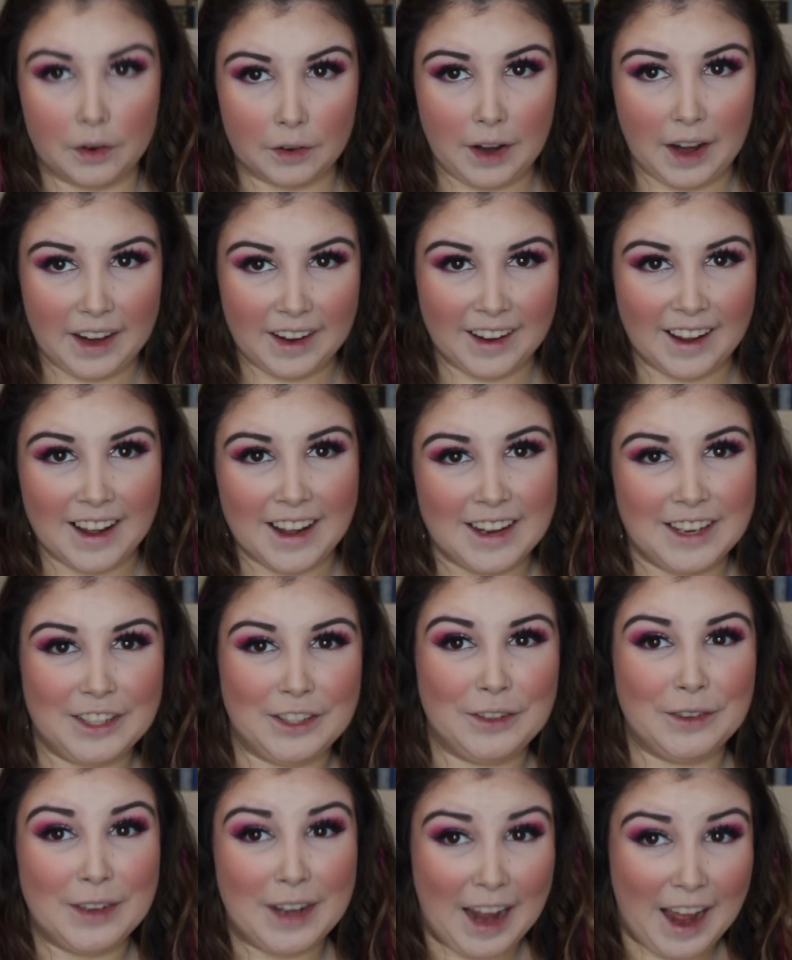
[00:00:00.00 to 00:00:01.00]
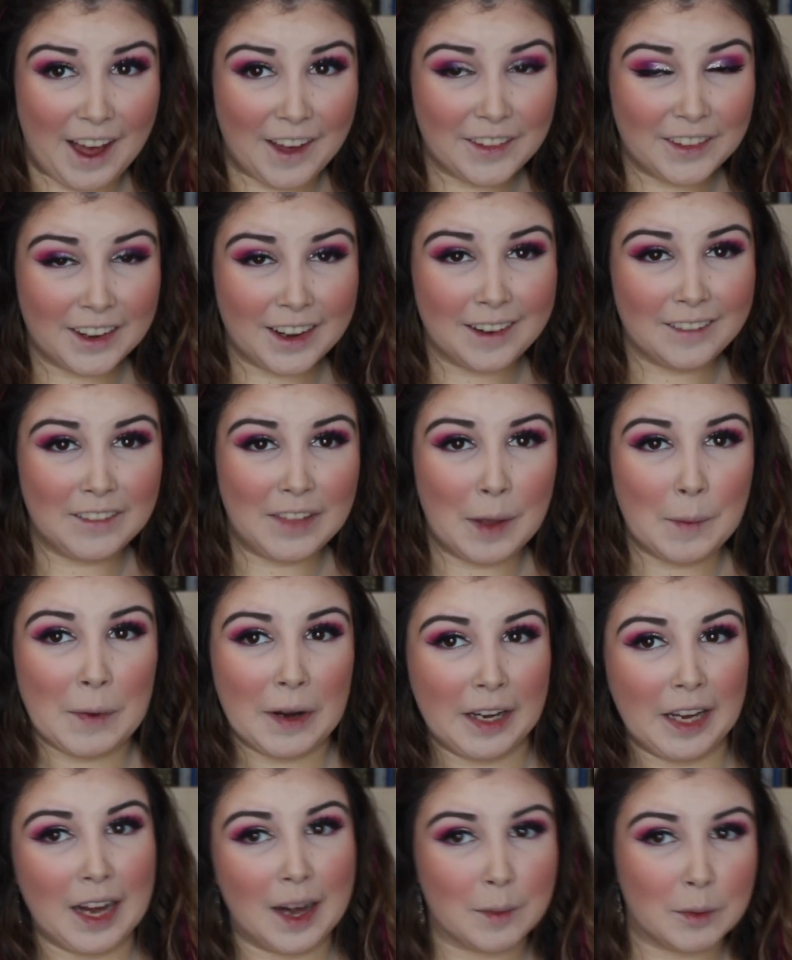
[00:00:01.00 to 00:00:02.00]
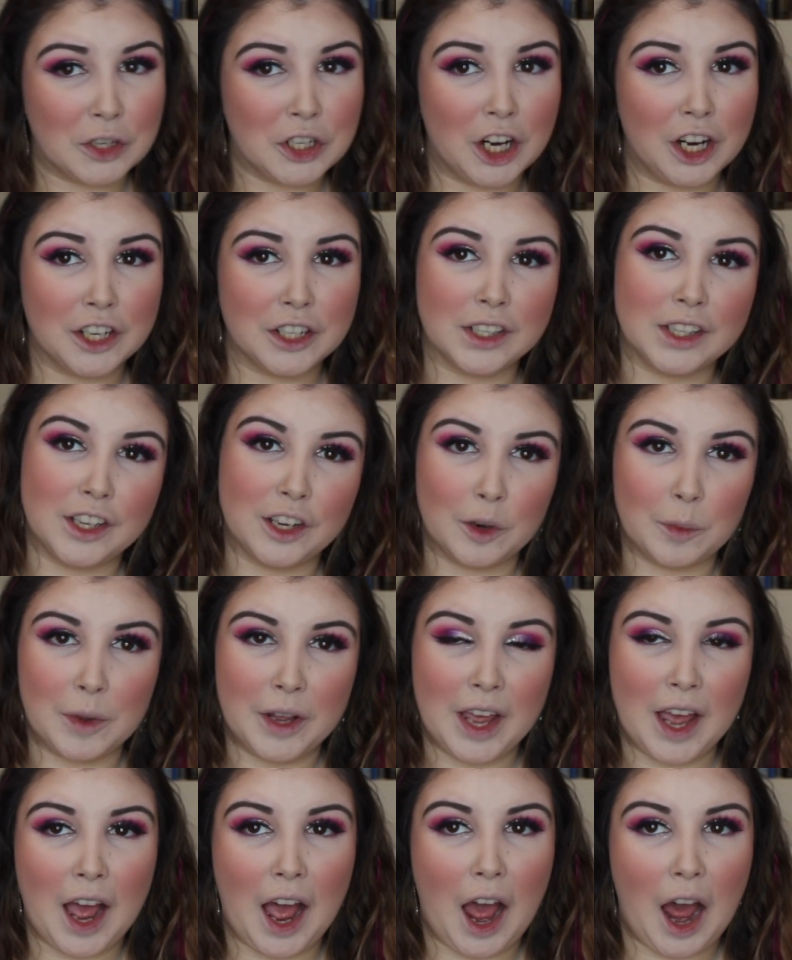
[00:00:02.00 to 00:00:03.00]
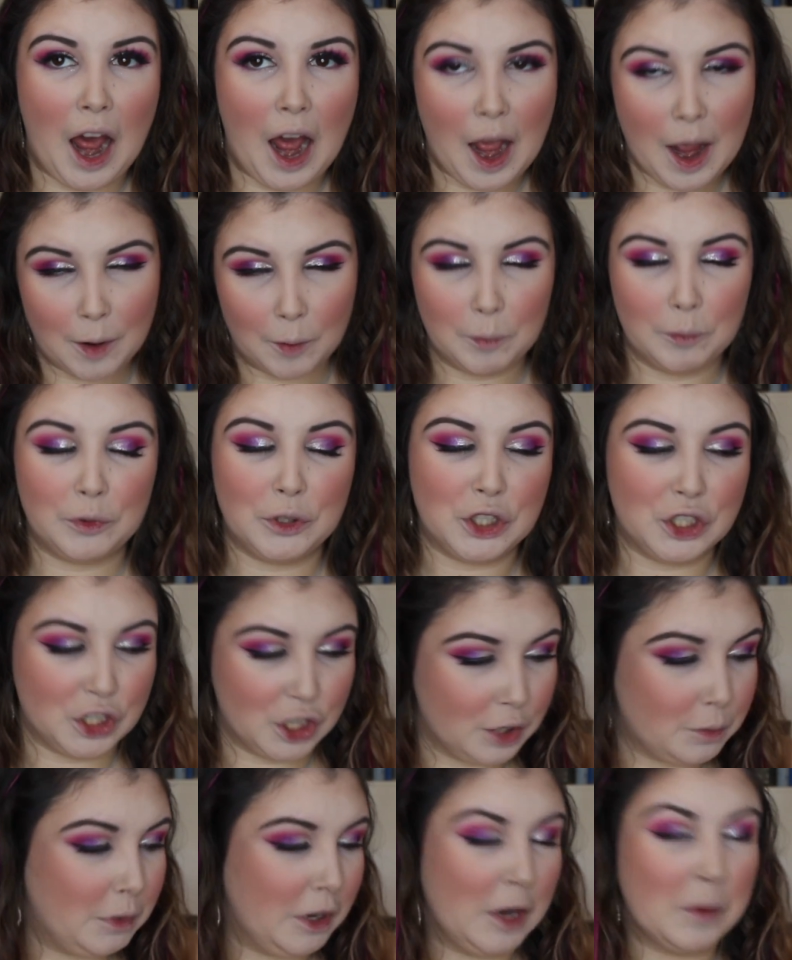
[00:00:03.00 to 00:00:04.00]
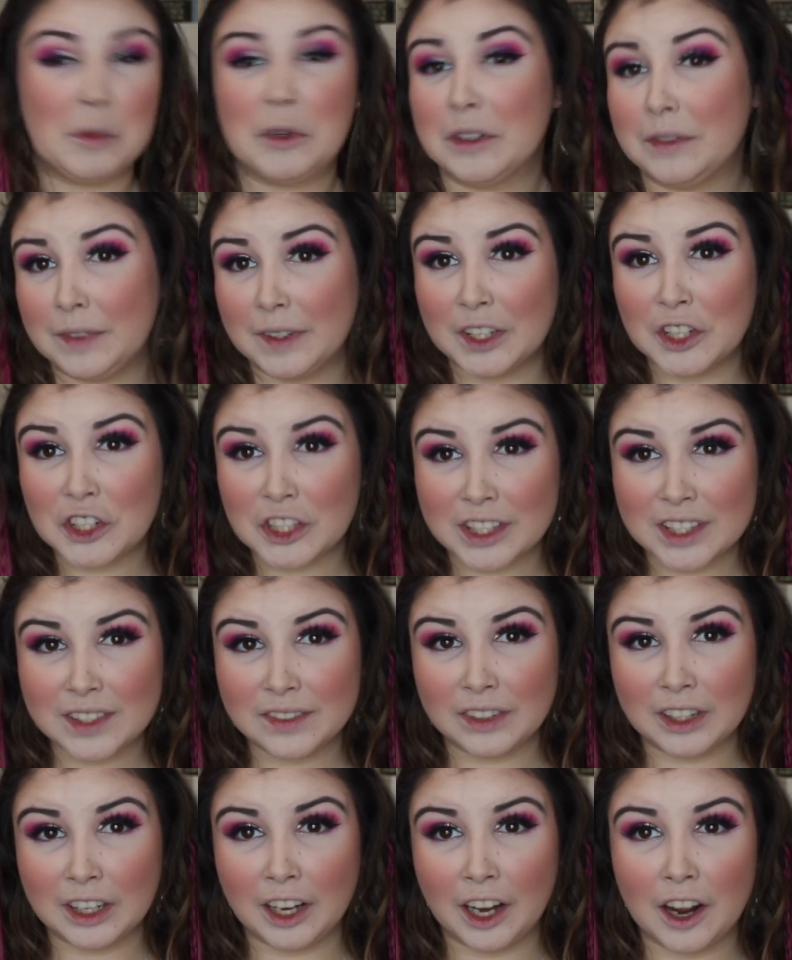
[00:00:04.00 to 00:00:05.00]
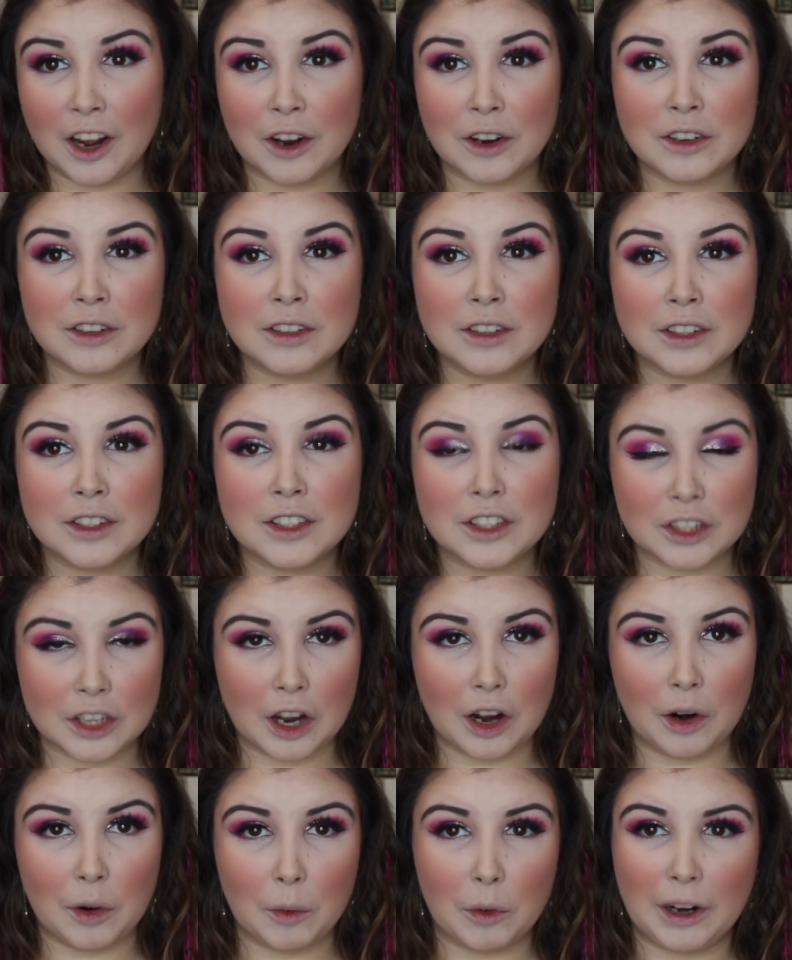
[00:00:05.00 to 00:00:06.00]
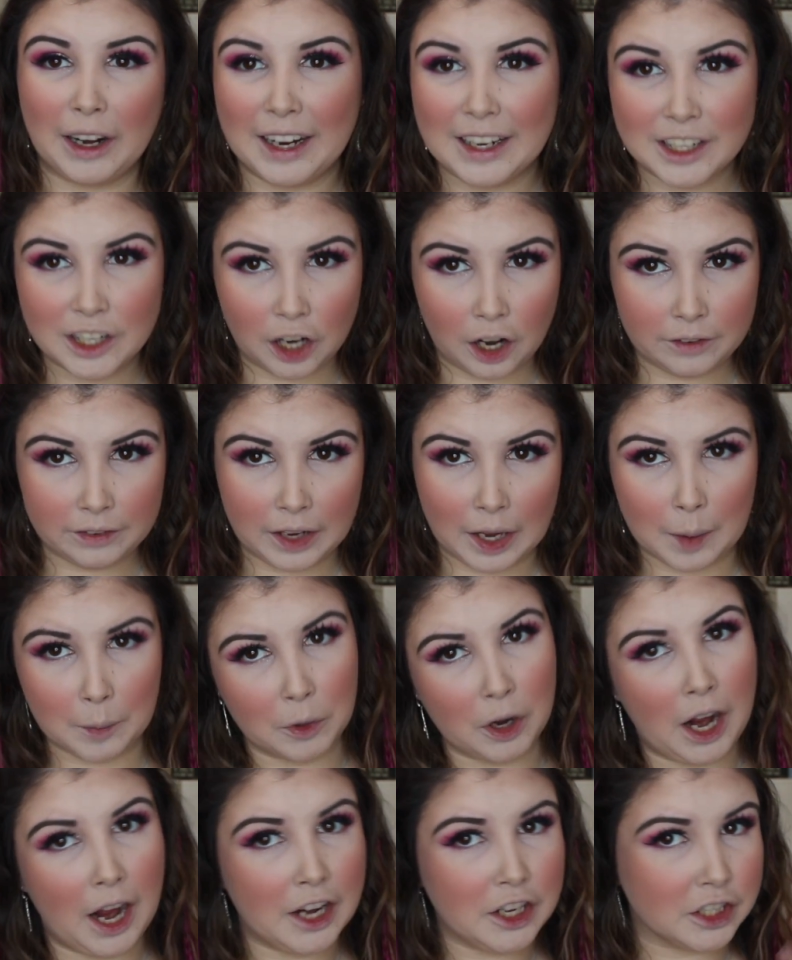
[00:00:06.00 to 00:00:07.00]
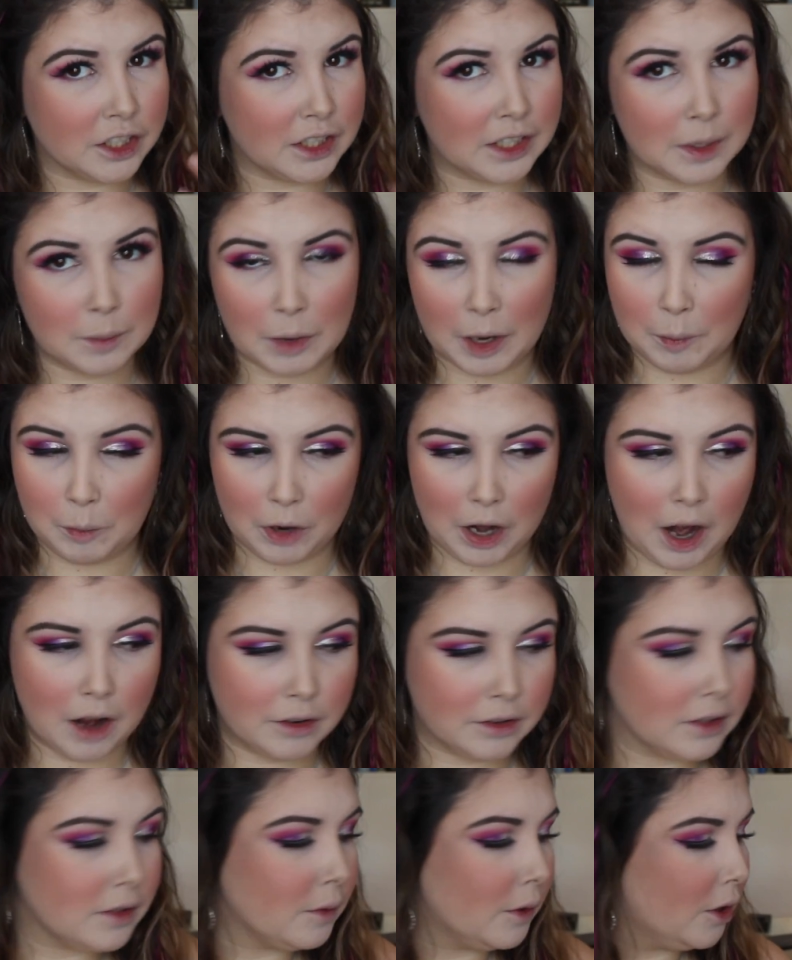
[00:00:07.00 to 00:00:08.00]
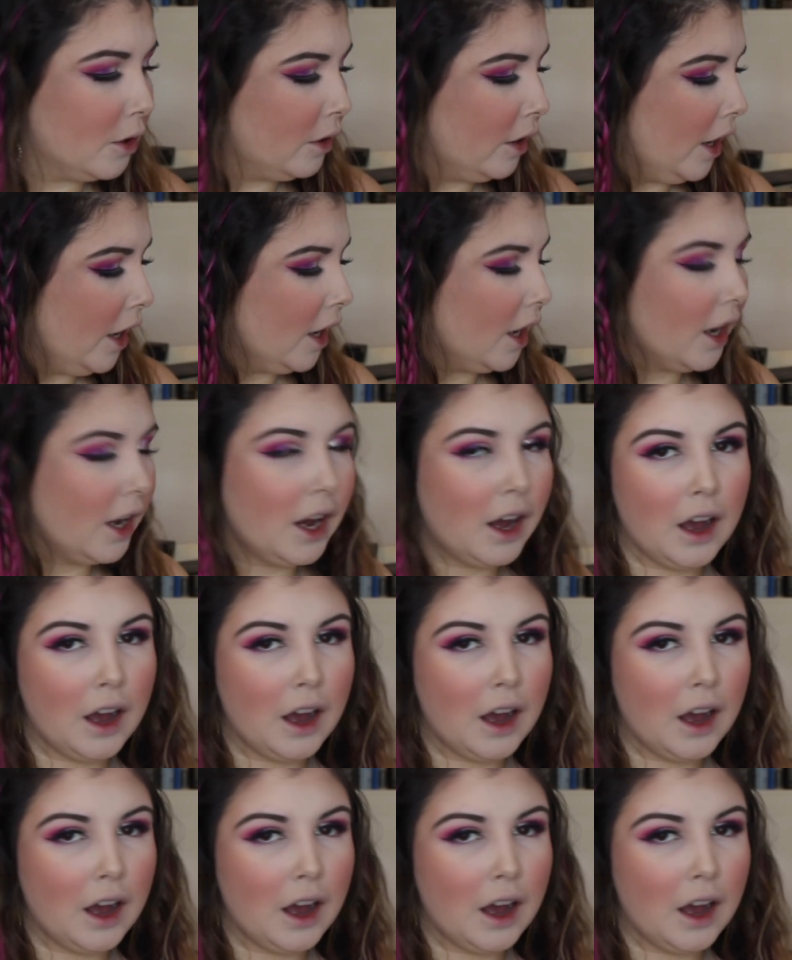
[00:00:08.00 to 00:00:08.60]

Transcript: All right guys, so now that I've let my camera charge a little bit, I should be able to finish this video. So what I did off camera, I just did my brows real quick.